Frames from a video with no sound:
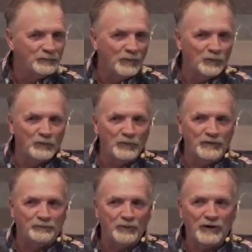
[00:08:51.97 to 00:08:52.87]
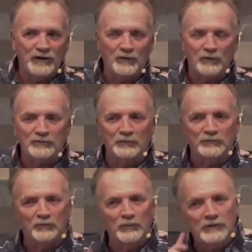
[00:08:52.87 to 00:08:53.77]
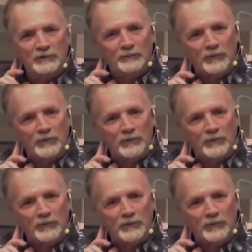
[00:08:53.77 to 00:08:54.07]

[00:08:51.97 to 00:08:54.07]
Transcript: But when we pray according to his will,